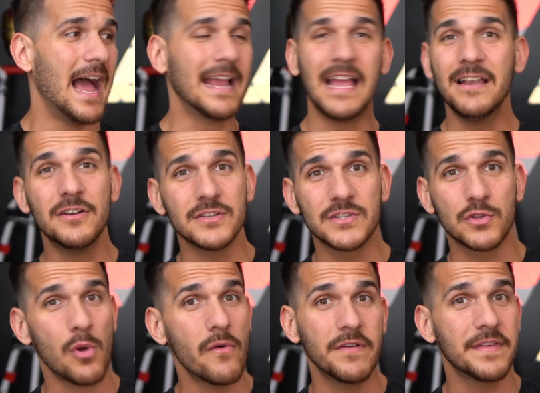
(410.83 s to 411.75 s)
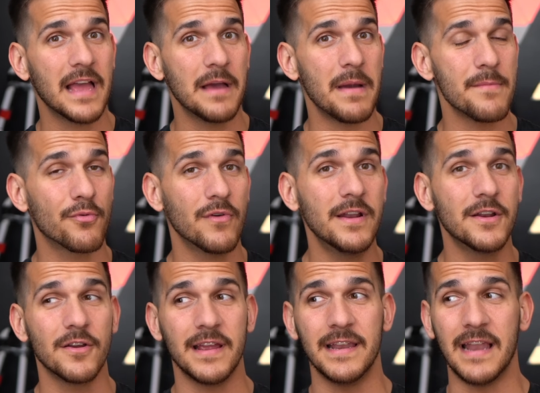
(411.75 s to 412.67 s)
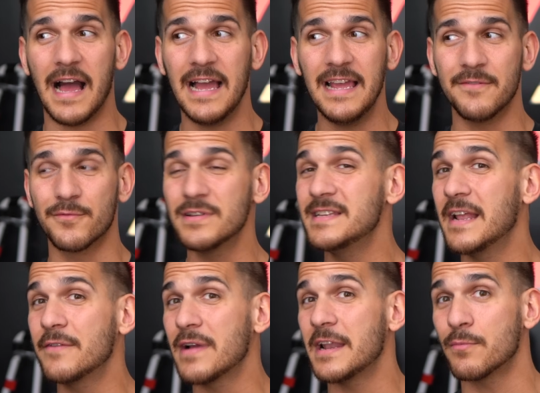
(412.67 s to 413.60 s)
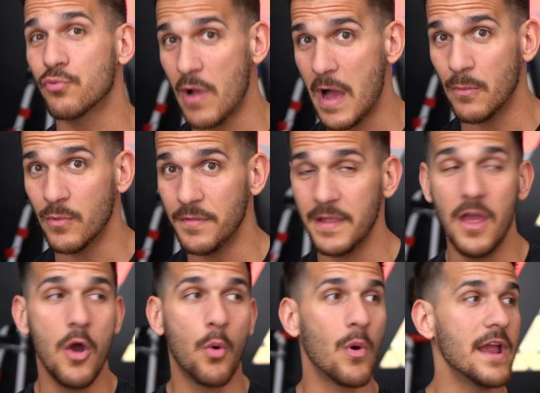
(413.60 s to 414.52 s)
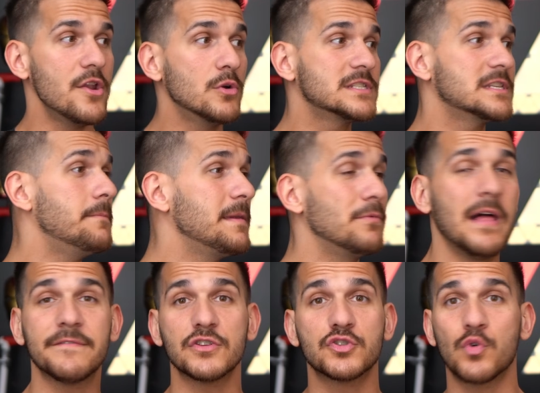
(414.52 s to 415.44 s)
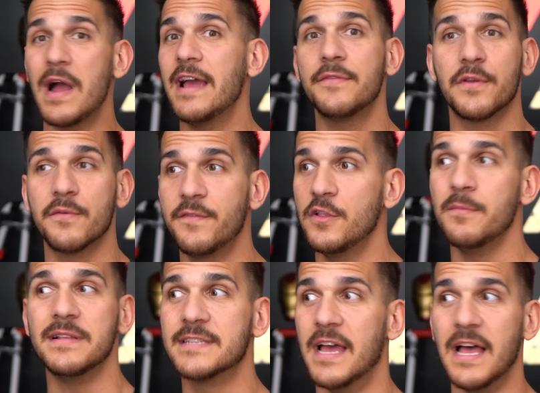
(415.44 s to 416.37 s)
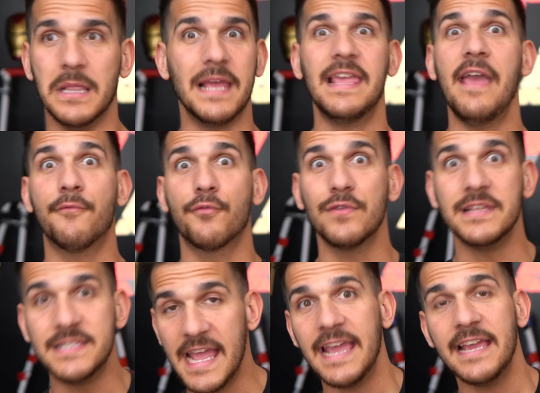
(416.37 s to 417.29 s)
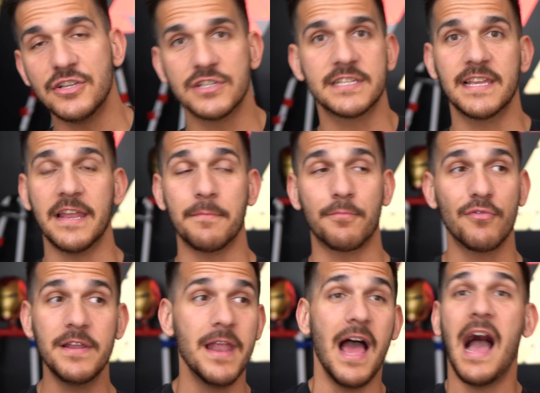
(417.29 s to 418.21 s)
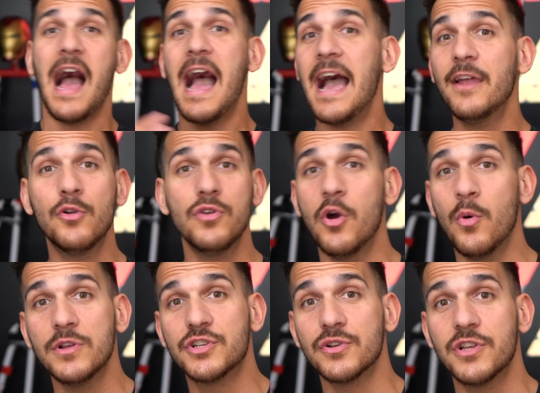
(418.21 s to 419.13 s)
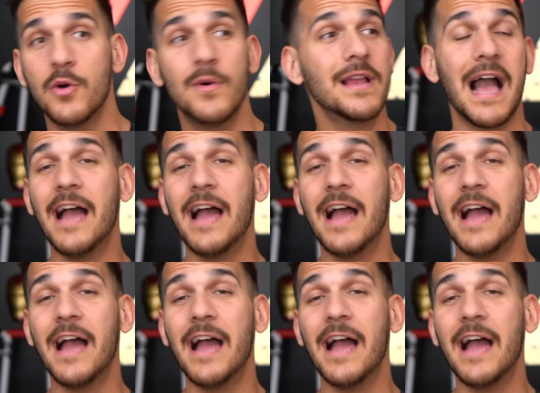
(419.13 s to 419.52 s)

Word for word: I kind of just throw everything on my printer, and I have really never had a problem with it. Where I know some people have to dry out their filaments like every day just to get a print. I don't know what you're doing.